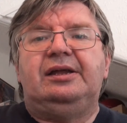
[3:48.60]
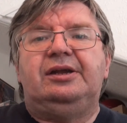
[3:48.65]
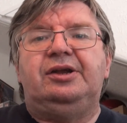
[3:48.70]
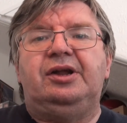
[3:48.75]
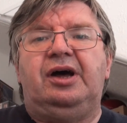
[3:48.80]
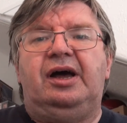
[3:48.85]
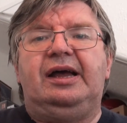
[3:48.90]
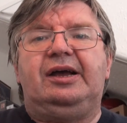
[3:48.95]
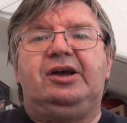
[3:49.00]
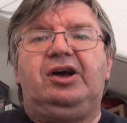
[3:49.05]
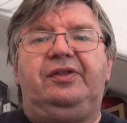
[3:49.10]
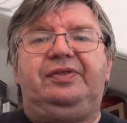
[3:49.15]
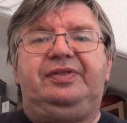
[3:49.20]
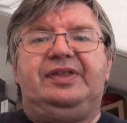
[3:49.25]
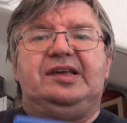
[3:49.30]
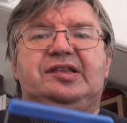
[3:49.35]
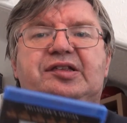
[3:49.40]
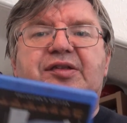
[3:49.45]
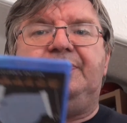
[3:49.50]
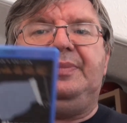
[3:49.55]
Now I got
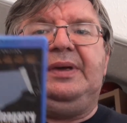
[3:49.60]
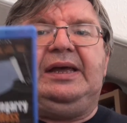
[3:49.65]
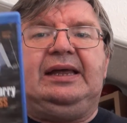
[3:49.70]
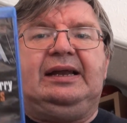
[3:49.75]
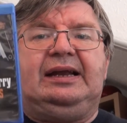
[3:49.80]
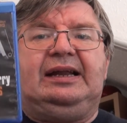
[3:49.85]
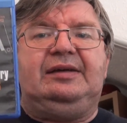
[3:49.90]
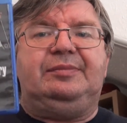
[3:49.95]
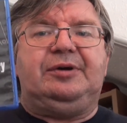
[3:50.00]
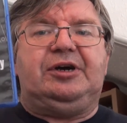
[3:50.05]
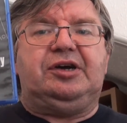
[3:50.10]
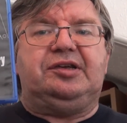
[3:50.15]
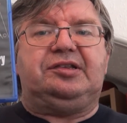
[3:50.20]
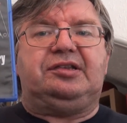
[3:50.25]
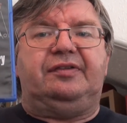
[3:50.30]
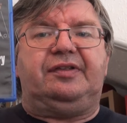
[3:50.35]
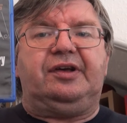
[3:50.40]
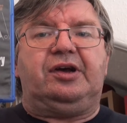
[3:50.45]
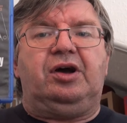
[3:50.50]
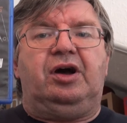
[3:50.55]
this mainly
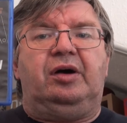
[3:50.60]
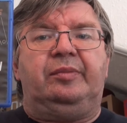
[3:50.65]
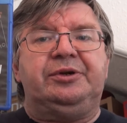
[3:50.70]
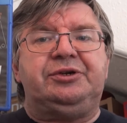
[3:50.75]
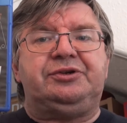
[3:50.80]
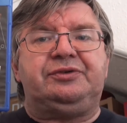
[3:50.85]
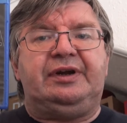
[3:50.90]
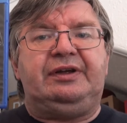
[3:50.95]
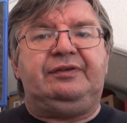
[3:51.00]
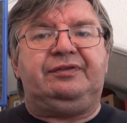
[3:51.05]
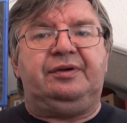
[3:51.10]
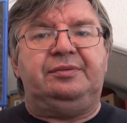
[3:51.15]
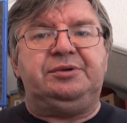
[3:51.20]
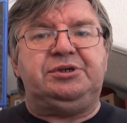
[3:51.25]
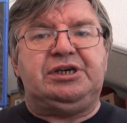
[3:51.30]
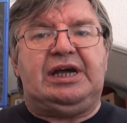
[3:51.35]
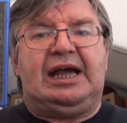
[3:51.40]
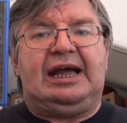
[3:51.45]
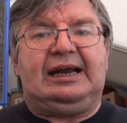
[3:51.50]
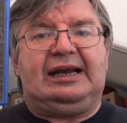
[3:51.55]
because of the commentary from
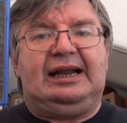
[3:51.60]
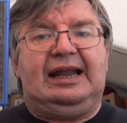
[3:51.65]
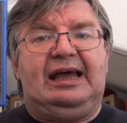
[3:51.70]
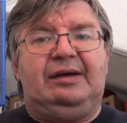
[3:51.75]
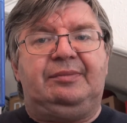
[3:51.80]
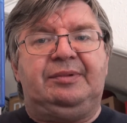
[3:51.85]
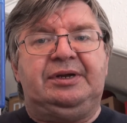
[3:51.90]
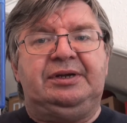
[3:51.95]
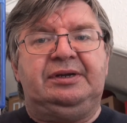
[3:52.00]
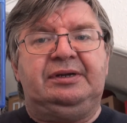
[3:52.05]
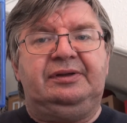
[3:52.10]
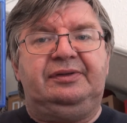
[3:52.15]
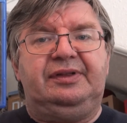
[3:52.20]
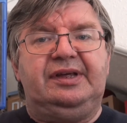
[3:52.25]
Jack Lemmon.